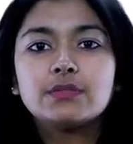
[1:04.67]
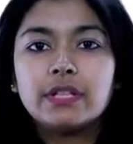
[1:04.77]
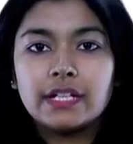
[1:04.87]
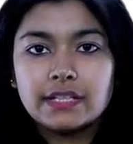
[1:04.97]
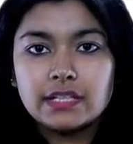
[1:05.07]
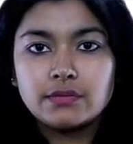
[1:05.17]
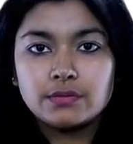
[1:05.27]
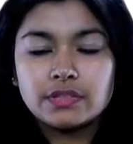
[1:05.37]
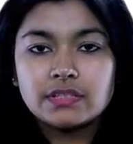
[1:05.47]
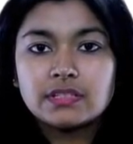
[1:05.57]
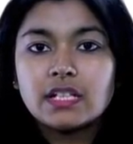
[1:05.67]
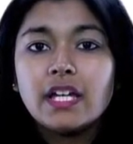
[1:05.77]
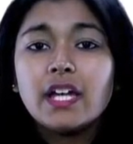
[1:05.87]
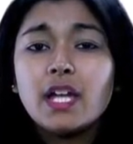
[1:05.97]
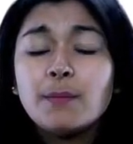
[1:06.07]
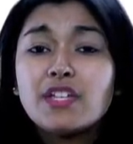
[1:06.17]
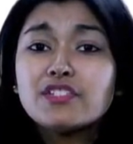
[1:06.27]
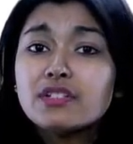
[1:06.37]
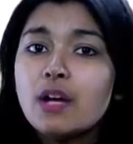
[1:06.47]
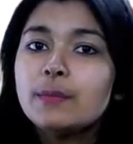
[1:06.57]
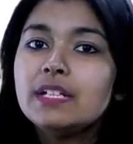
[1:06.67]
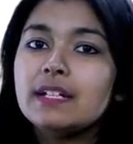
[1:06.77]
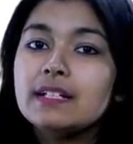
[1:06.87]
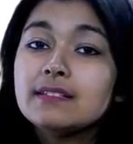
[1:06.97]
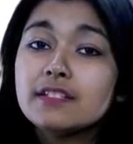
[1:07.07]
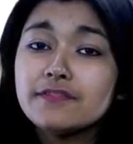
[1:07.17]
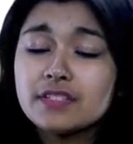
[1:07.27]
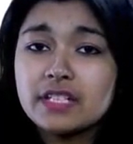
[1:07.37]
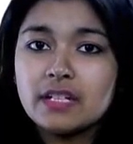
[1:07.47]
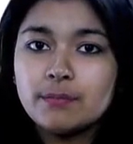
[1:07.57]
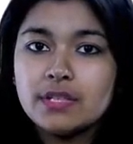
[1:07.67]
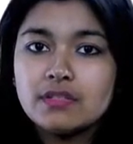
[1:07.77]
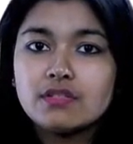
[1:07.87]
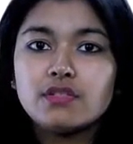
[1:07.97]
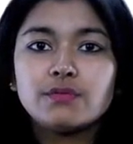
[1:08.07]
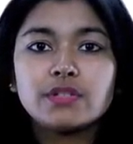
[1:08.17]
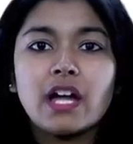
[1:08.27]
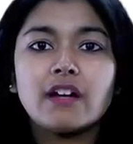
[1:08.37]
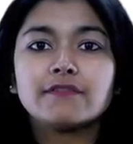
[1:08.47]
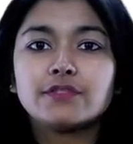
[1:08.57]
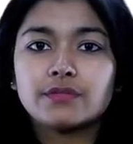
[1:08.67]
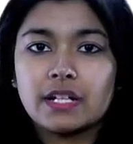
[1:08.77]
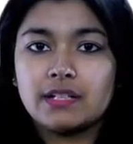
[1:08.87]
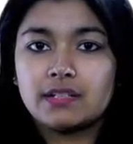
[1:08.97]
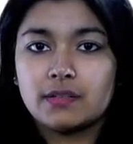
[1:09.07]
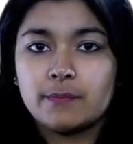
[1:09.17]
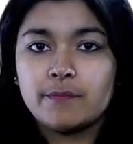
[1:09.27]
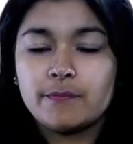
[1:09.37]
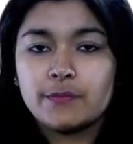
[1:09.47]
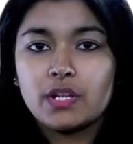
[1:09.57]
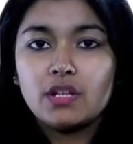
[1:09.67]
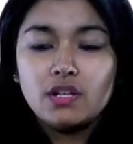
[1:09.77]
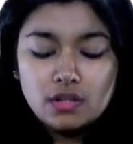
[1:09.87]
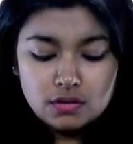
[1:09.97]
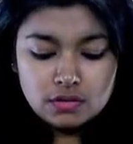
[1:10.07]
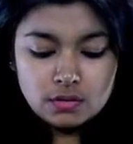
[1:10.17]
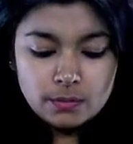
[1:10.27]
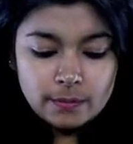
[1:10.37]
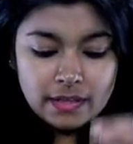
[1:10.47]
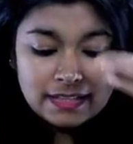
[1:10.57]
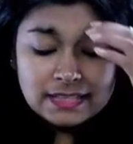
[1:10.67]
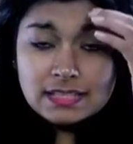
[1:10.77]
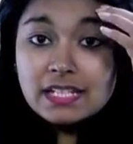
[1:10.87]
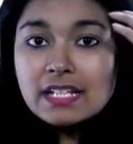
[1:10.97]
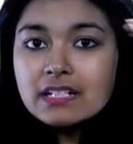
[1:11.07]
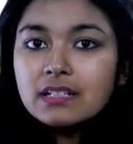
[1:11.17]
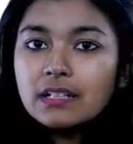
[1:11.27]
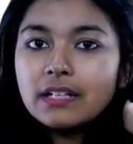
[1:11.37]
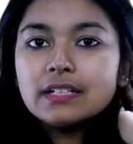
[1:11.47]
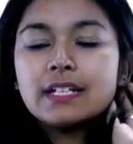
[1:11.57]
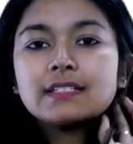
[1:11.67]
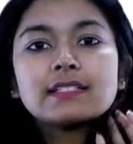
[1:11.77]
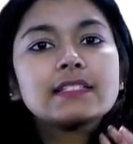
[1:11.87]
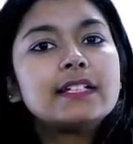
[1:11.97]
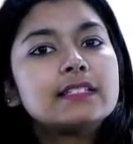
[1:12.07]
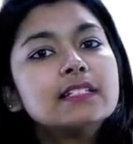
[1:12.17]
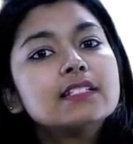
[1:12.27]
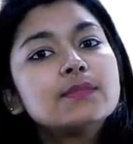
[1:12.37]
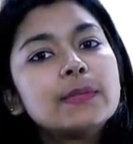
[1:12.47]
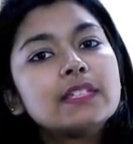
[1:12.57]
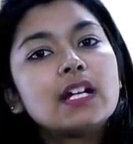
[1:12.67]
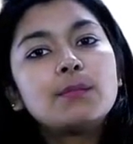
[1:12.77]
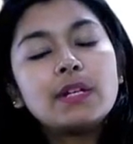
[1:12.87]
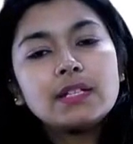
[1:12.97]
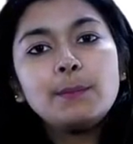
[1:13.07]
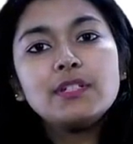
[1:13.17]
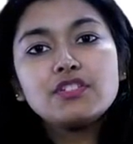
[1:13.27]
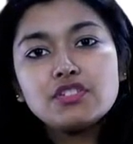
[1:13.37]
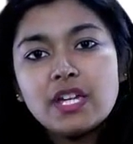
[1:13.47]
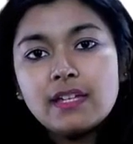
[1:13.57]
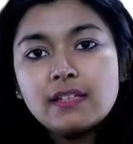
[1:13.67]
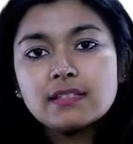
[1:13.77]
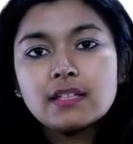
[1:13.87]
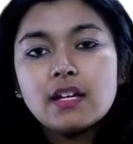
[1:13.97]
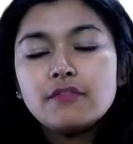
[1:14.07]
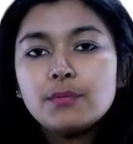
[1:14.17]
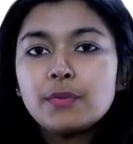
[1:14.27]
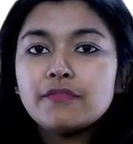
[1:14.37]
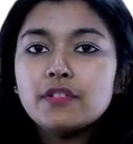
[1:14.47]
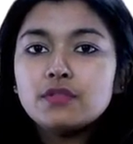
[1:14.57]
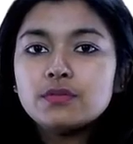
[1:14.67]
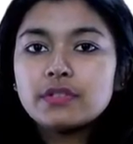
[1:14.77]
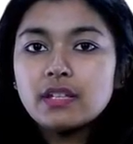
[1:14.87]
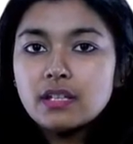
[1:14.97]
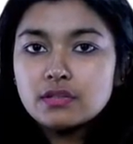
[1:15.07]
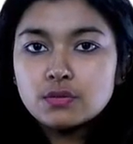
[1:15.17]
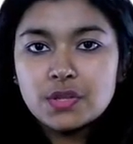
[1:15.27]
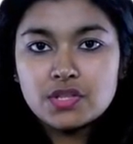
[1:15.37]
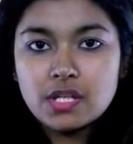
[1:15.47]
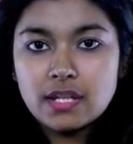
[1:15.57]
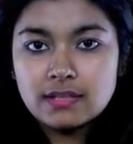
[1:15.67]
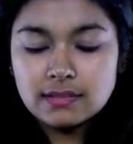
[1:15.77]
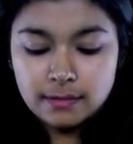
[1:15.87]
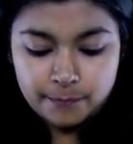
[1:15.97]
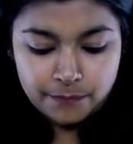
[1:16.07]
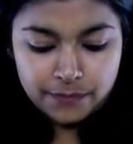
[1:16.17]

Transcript: to 80, do this, imagine how many else if statements you would have to write. So instead, in cases like this, when there are multiple checks, we prefer using switch case.